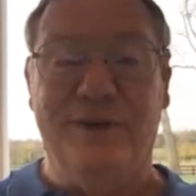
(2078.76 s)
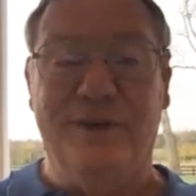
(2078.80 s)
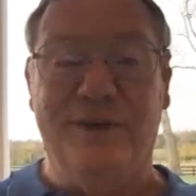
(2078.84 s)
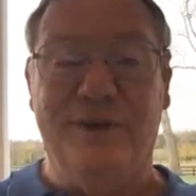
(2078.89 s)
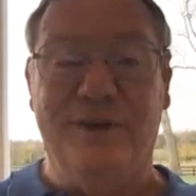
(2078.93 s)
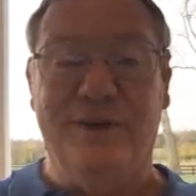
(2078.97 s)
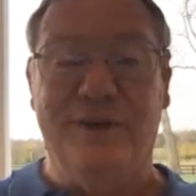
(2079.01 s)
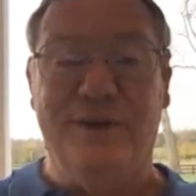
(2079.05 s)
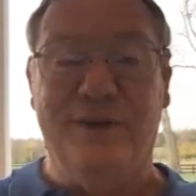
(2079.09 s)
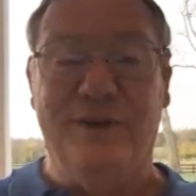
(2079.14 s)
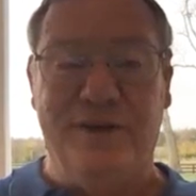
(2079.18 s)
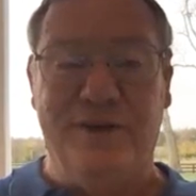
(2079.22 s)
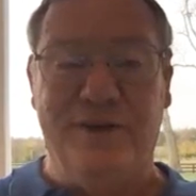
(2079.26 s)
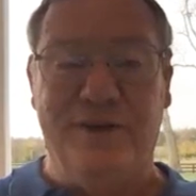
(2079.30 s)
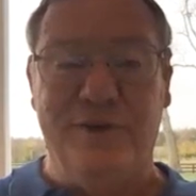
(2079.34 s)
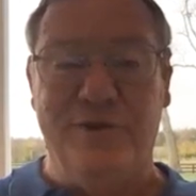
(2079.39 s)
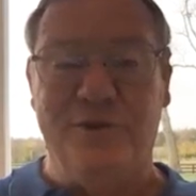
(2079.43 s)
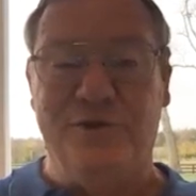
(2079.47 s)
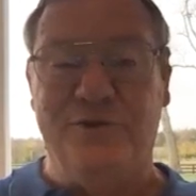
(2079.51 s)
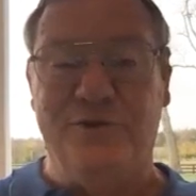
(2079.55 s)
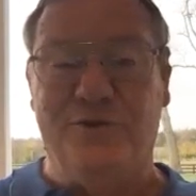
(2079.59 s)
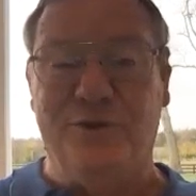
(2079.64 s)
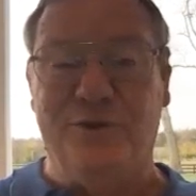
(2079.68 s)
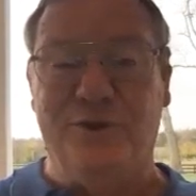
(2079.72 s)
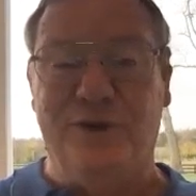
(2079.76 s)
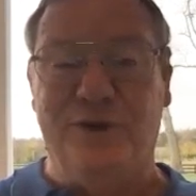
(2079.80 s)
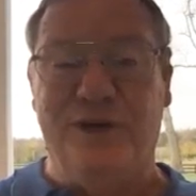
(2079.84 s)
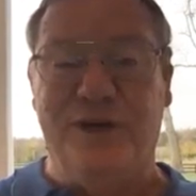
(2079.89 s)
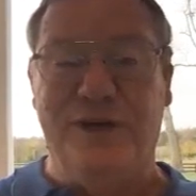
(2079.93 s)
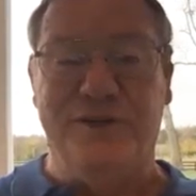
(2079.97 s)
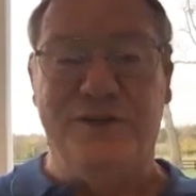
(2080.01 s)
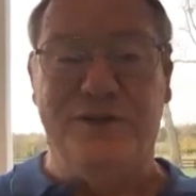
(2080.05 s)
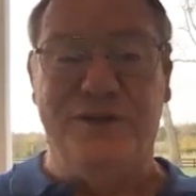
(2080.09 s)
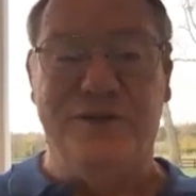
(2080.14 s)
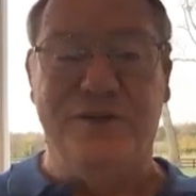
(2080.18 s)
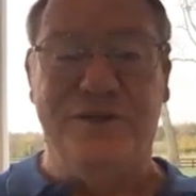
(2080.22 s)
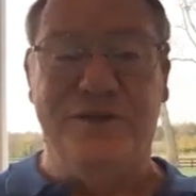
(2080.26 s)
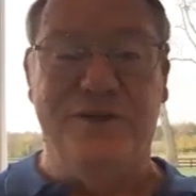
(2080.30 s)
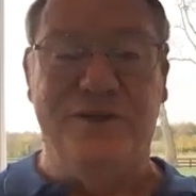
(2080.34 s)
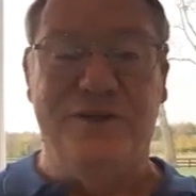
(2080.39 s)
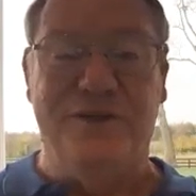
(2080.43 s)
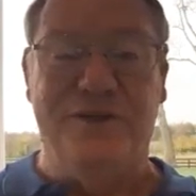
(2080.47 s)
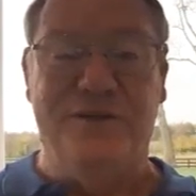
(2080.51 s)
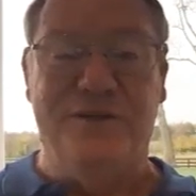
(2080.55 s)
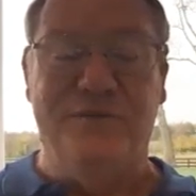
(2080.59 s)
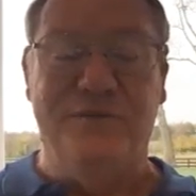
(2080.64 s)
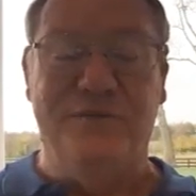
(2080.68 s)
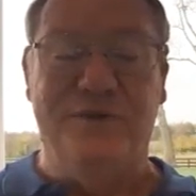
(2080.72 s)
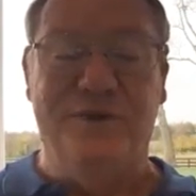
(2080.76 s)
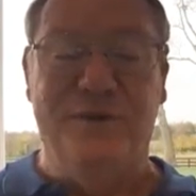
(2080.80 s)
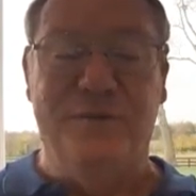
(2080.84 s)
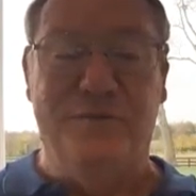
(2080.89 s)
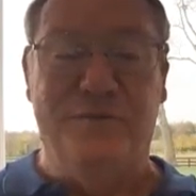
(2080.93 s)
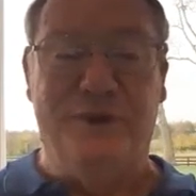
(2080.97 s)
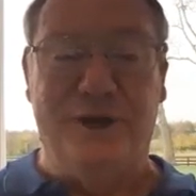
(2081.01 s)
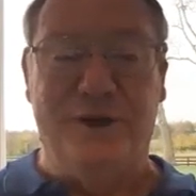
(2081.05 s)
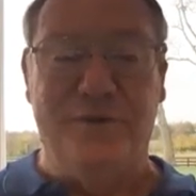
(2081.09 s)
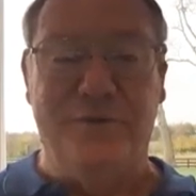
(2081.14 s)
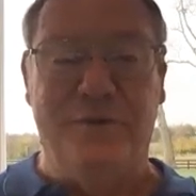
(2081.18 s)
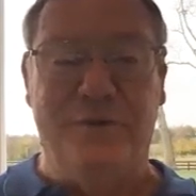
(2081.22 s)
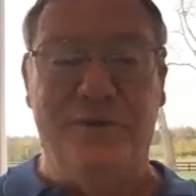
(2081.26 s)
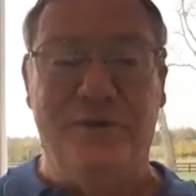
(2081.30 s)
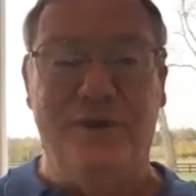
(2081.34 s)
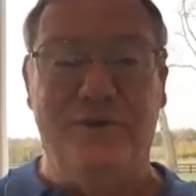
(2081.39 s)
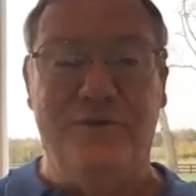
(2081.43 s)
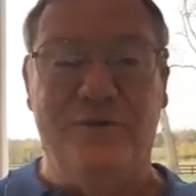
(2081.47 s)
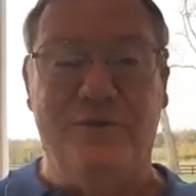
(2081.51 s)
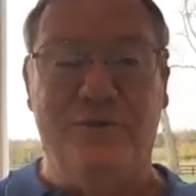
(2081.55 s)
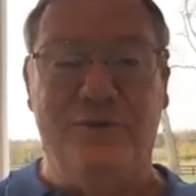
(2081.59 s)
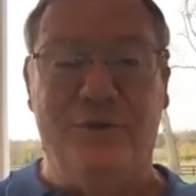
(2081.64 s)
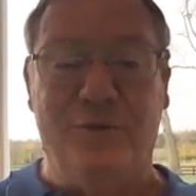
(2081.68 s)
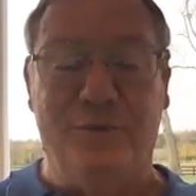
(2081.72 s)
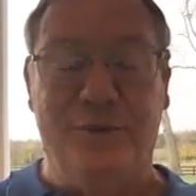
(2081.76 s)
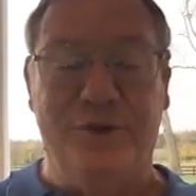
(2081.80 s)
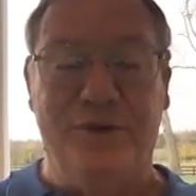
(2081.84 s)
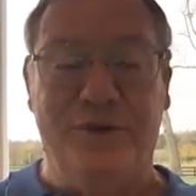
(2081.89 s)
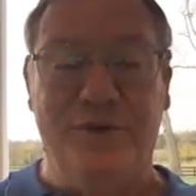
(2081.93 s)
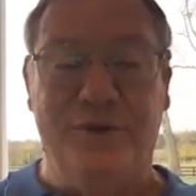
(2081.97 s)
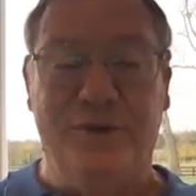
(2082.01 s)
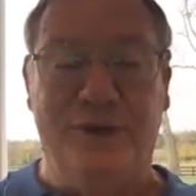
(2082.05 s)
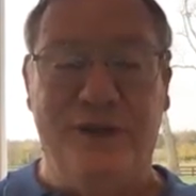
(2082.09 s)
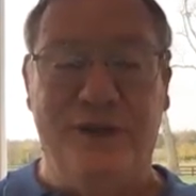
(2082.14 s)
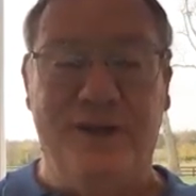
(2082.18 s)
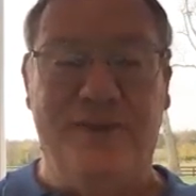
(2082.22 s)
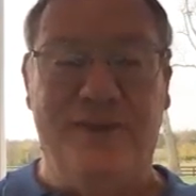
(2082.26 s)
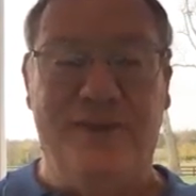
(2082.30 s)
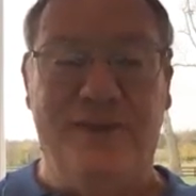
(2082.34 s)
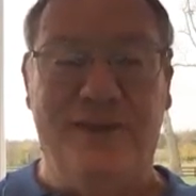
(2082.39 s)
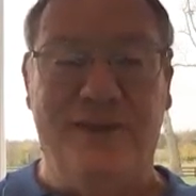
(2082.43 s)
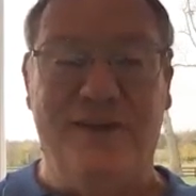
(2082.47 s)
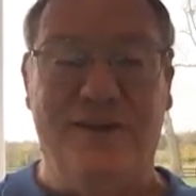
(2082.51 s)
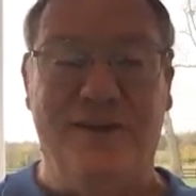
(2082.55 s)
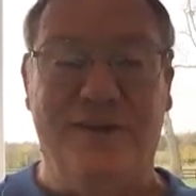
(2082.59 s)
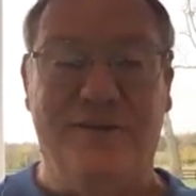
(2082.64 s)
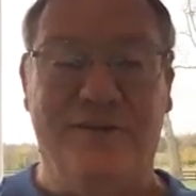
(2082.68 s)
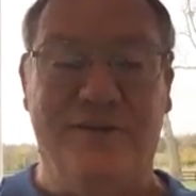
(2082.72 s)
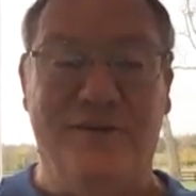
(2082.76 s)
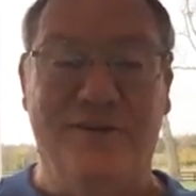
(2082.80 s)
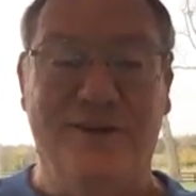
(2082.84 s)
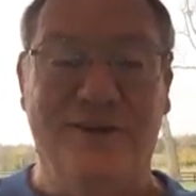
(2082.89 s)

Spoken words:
Until we get those 4 houses done, probably won't be doing anything different.